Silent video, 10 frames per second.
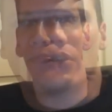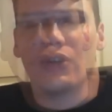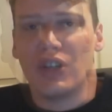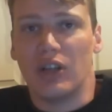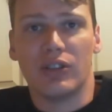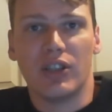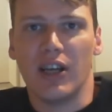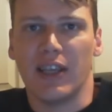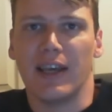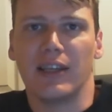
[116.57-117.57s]
The shelter,
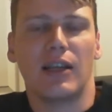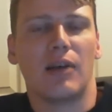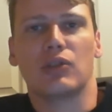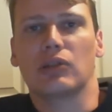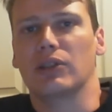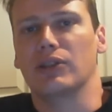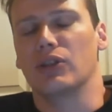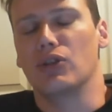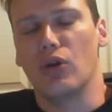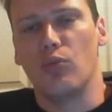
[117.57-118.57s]
again, absolutely
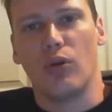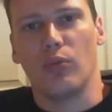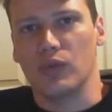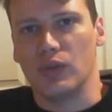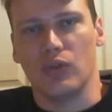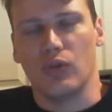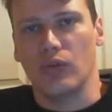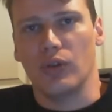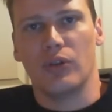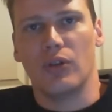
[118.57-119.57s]
no problems at all.
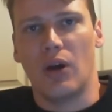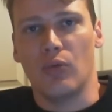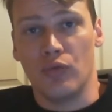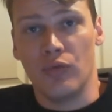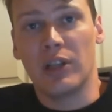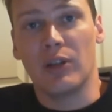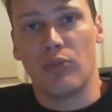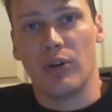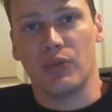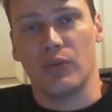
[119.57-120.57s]
I was really
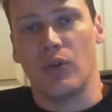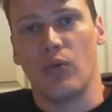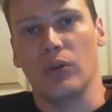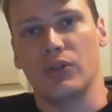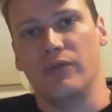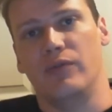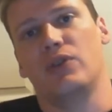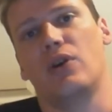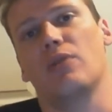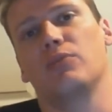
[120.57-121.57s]
impressed with the quality of the
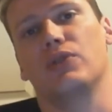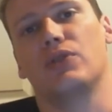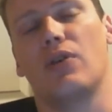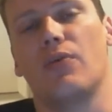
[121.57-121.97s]
tarp to start